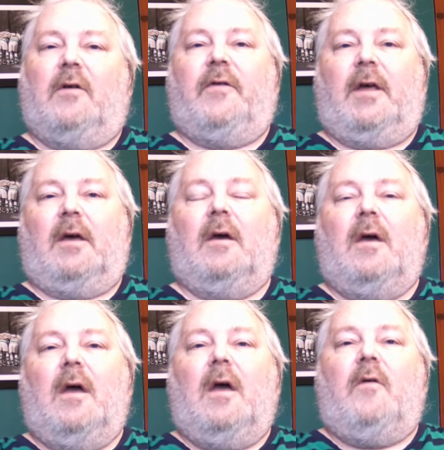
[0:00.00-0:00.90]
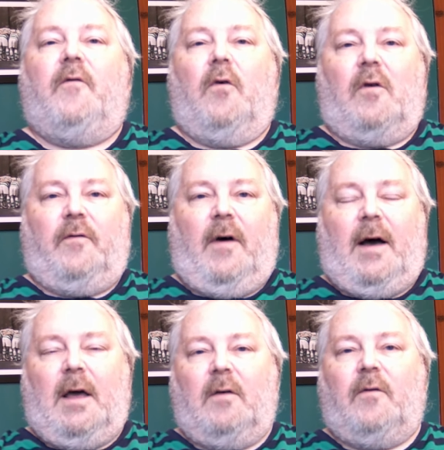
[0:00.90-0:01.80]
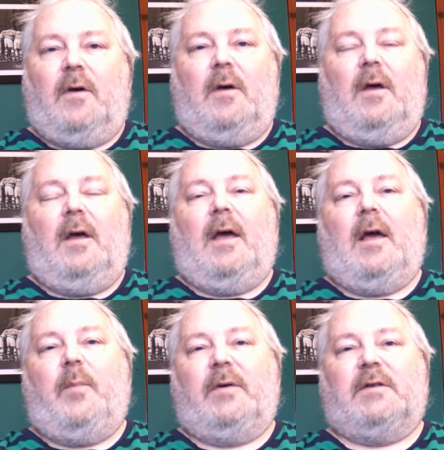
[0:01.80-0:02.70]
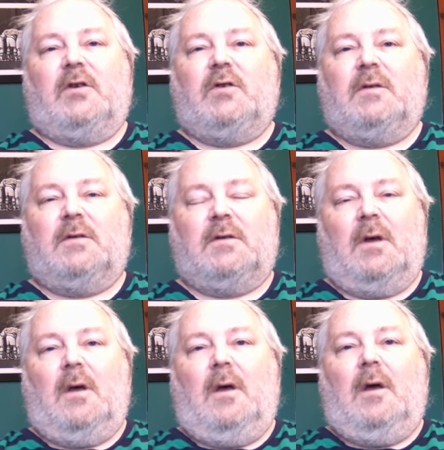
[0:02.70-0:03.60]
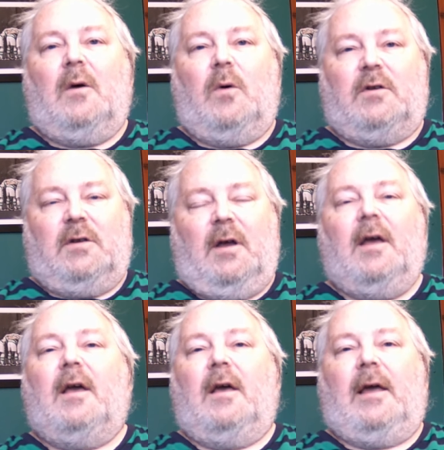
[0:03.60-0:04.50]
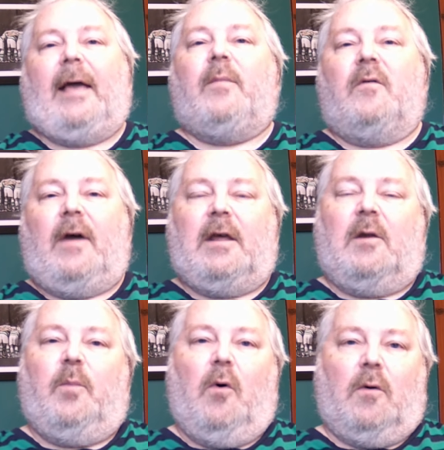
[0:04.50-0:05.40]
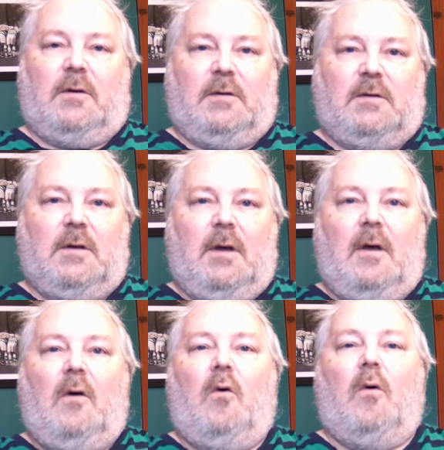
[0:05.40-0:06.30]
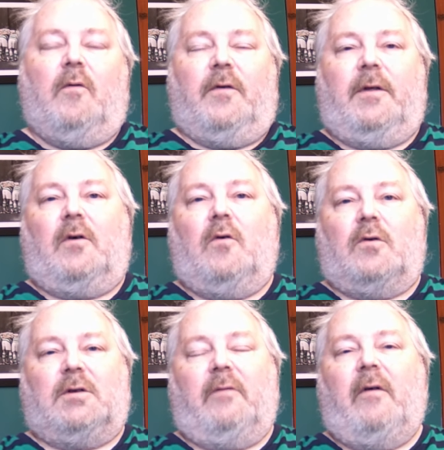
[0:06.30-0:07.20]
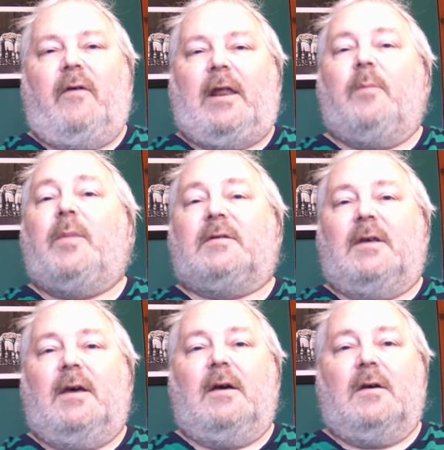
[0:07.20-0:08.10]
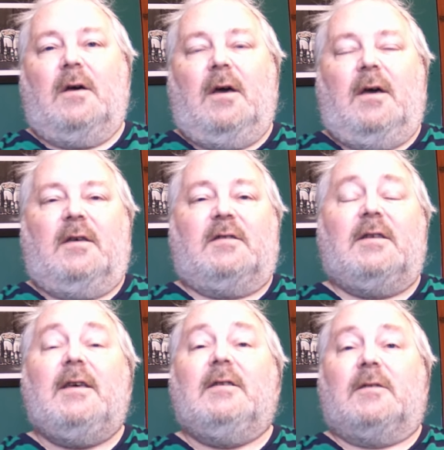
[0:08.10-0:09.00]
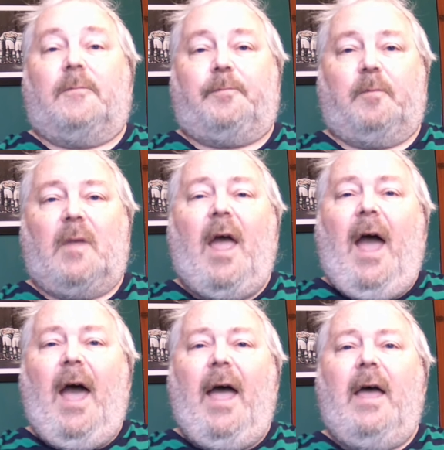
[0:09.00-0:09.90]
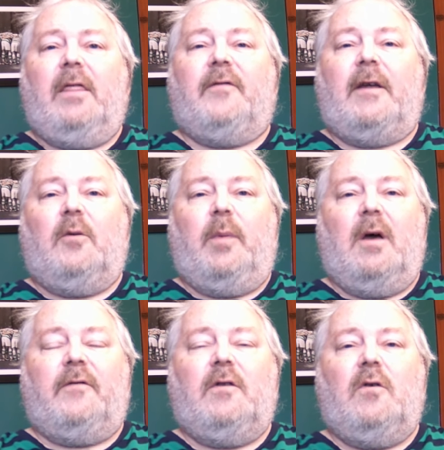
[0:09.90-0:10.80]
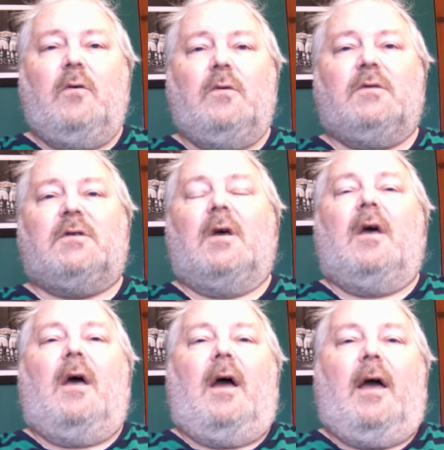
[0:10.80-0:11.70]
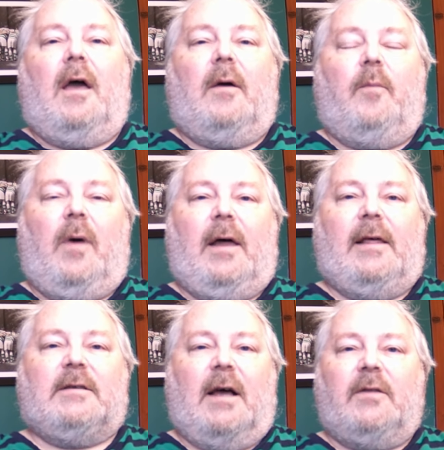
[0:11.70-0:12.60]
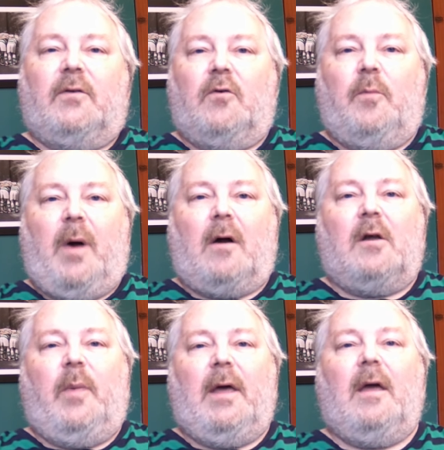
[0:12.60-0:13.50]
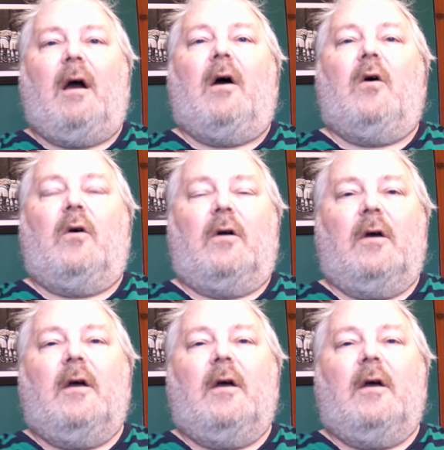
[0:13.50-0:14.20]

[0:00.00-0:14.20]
covering four or five positions, which can be very important over the course of a very busy season. And the final bit of news, Alexandro Bernabei, our